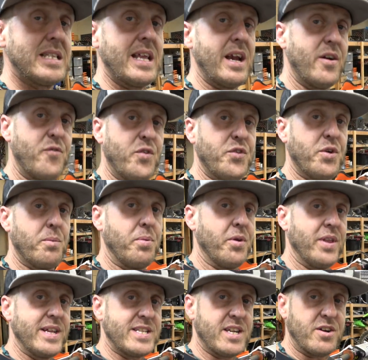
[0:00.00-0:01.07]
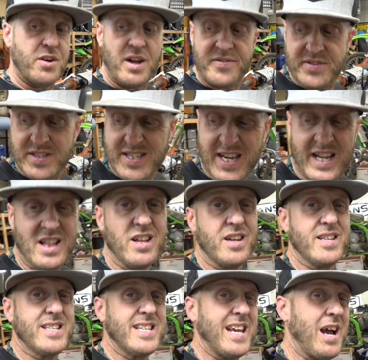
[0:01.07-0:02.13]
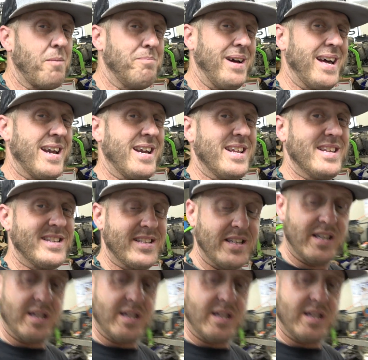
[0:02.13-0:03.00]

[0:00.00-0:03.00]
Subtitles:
the air filter. Pull that sucker off, take a look and see how bad it is.